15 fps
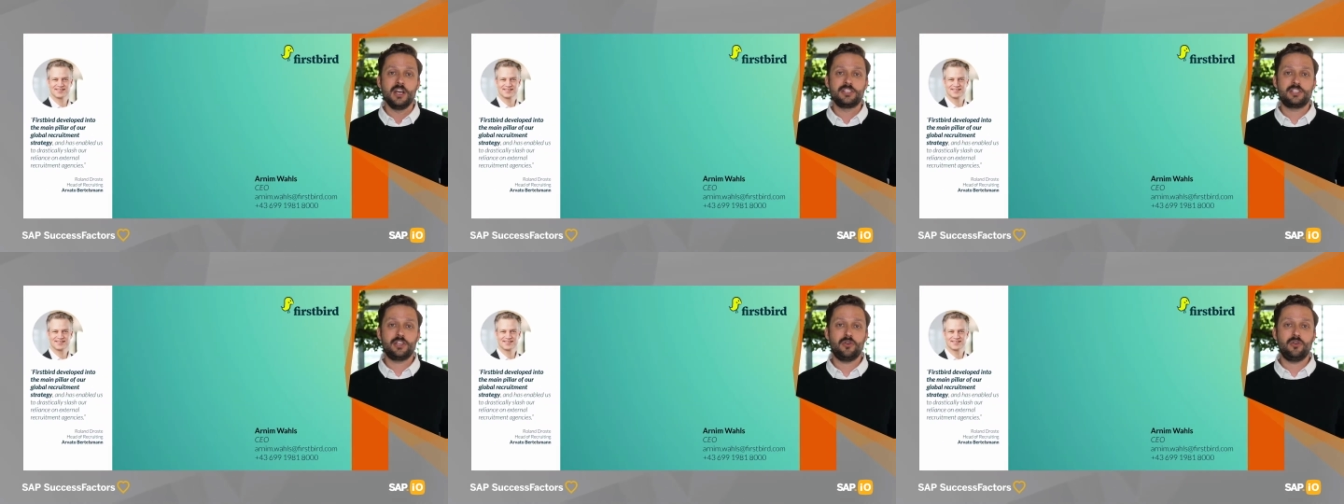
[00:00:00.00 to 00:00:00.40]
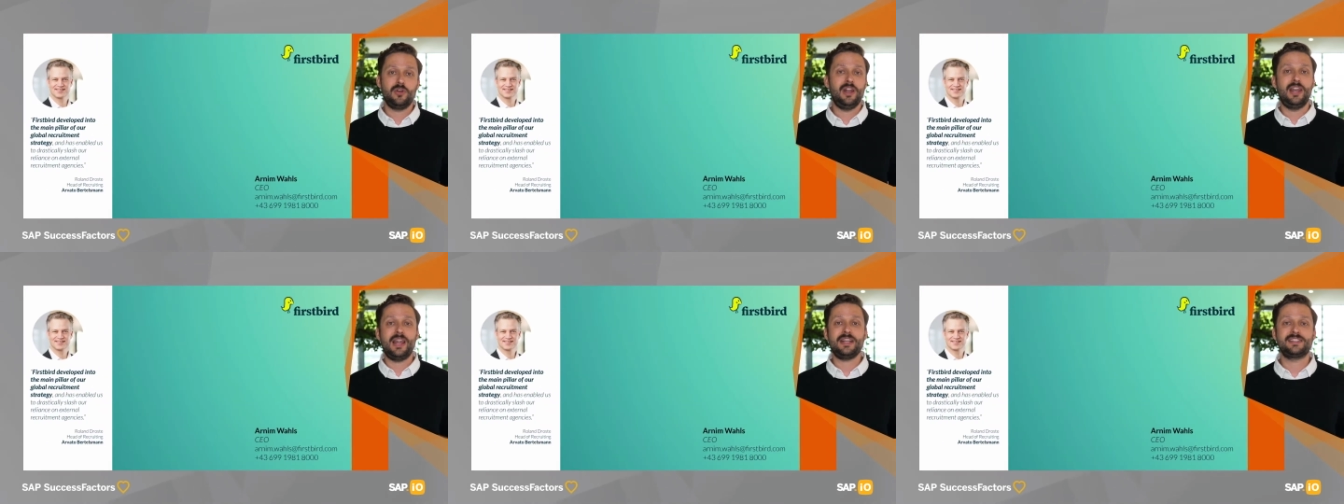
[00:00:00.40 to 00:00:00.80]

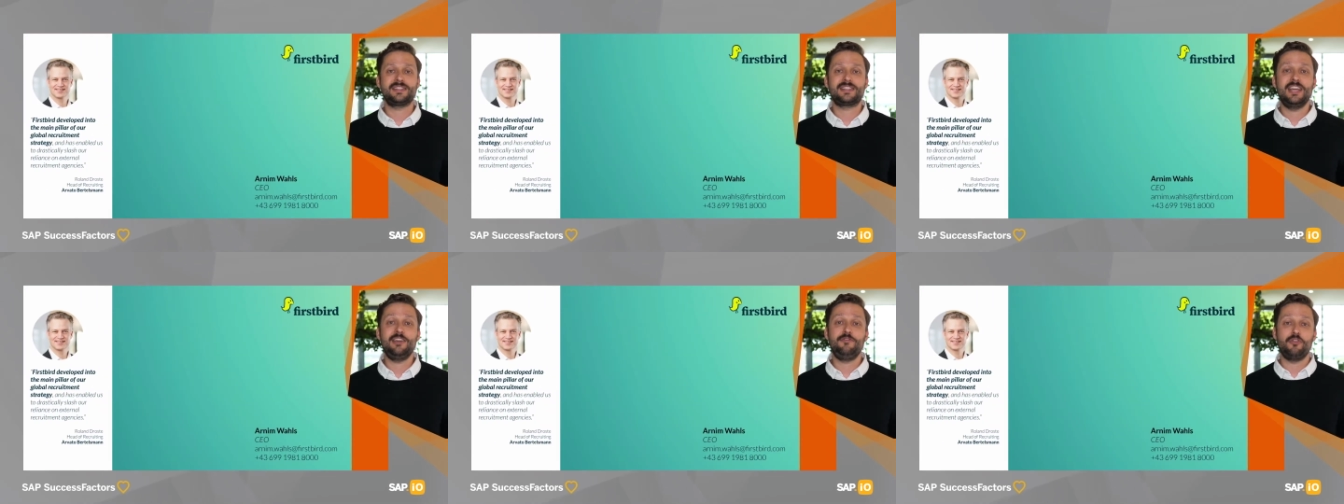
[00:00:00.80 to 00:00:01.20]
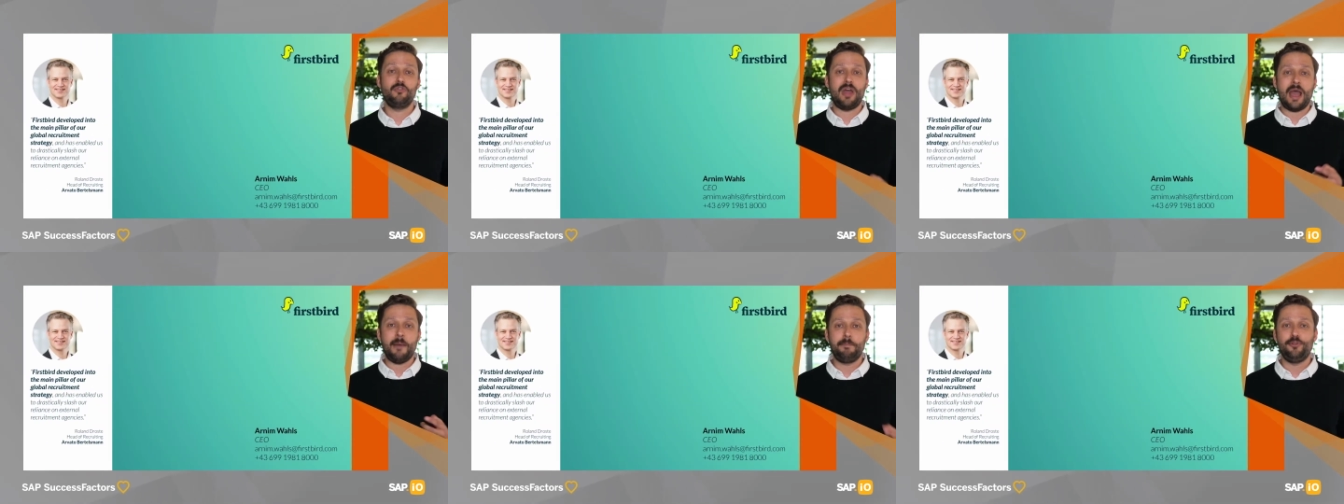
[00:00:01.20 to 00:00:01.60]
So let's give
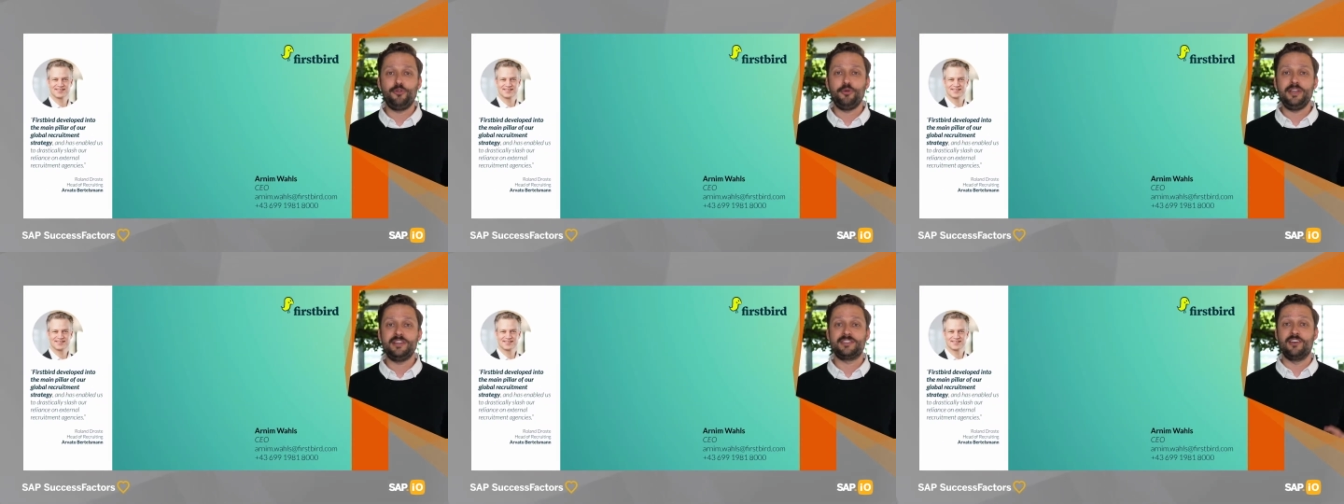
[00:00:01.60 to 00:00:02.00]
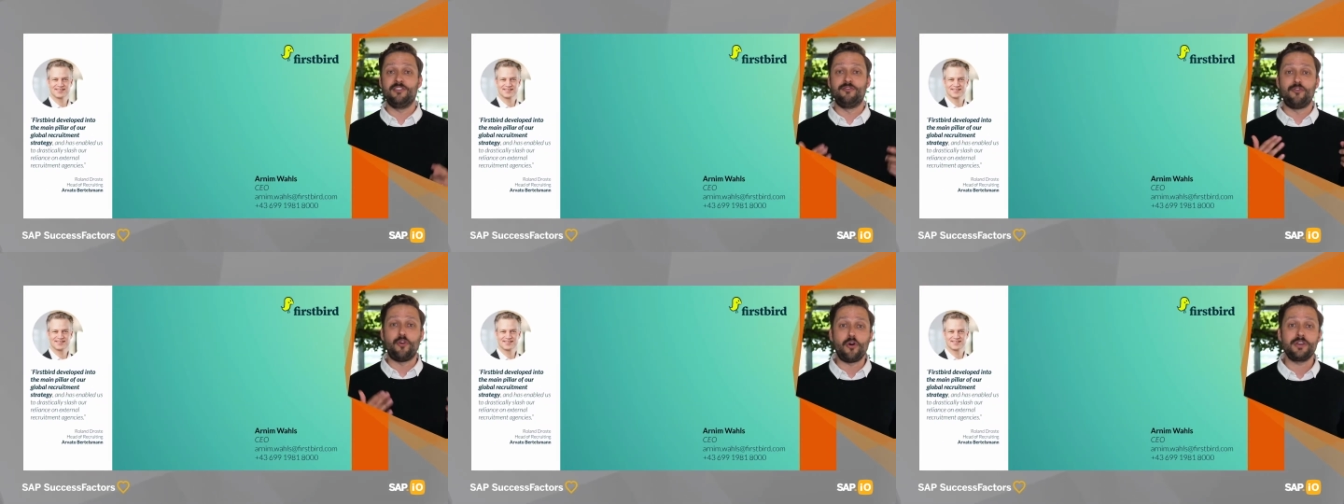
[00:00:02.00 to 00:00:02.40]
your employees a
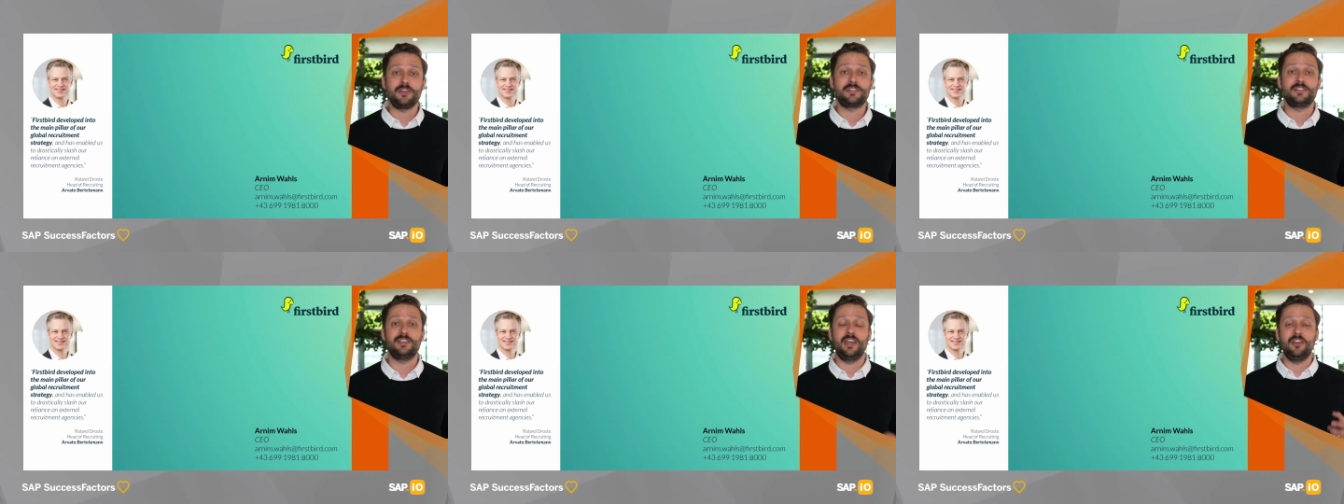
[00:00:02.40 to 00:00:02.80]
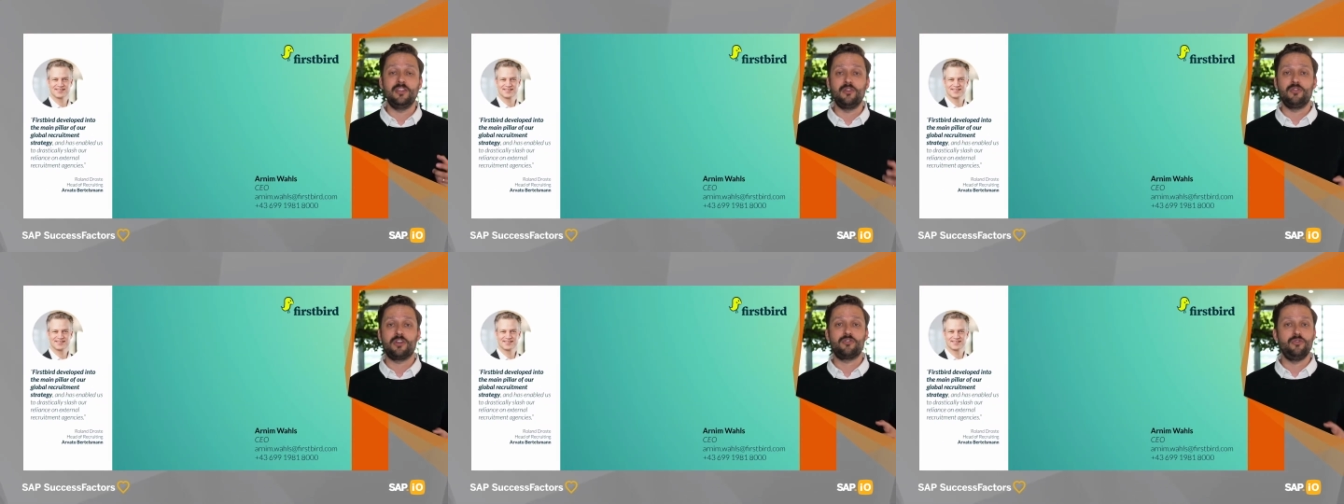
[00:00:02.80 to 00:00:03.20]
voice in
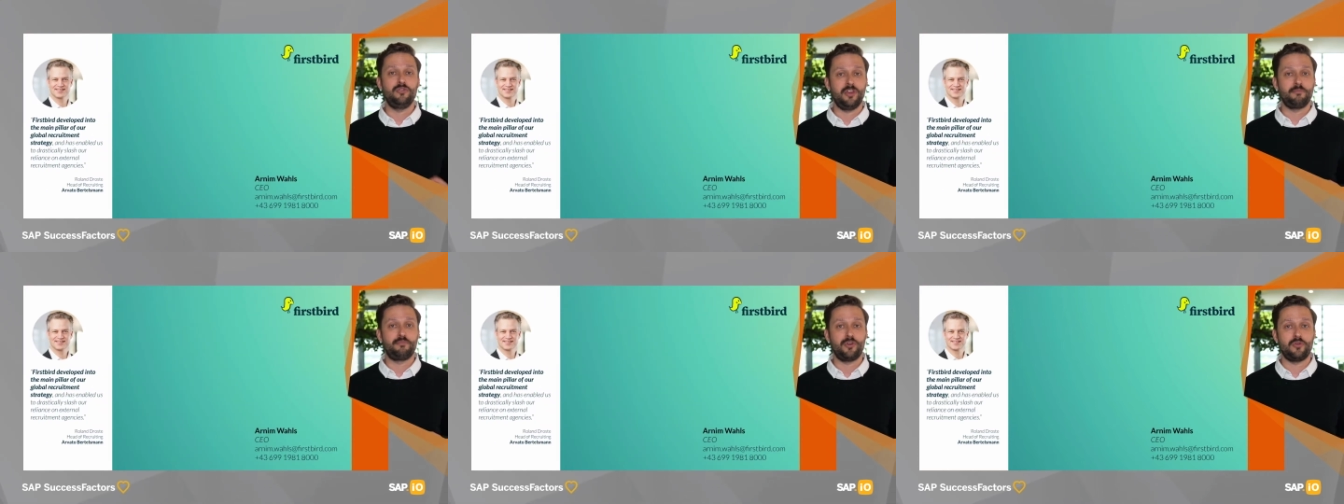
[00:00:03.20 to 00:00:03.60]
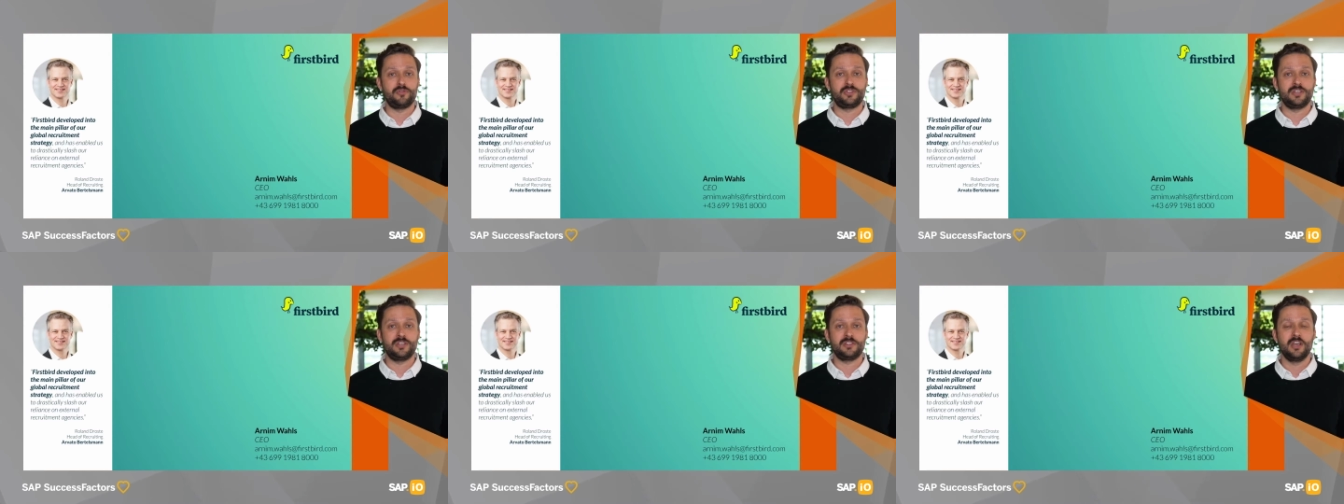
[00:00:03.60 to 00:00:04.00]
the recruiting
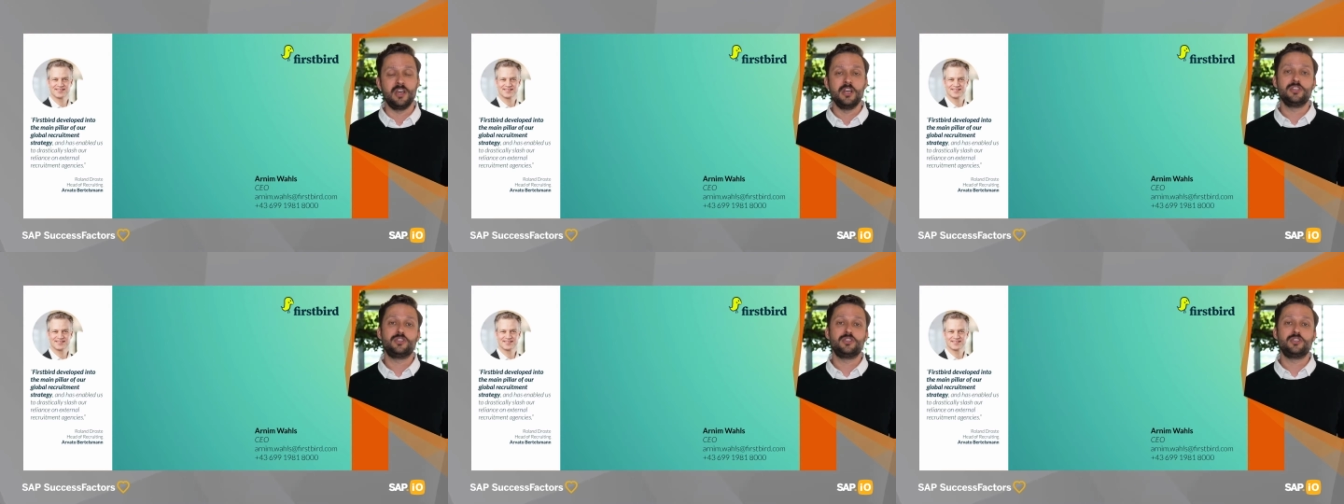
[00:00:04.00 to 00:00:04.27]
process